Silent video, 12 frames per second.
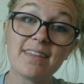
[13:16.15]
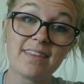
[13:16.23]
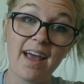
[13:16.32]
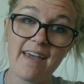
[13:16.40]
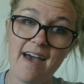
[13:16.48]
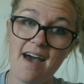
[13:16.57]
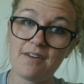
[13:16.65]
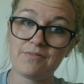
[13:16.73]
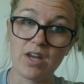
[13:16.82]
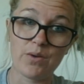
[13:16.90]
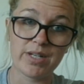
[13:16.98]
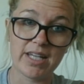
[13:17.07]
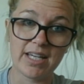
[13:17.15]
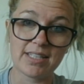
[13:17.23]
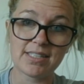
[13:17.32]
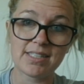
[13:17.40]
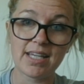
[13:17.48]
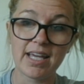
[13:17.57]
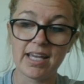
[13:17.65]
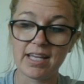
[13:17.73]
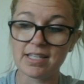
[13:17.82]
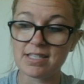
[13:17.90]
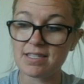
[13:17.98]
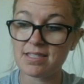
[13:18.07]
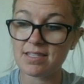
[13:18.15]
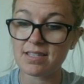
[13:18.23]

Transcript: that I have nowadays is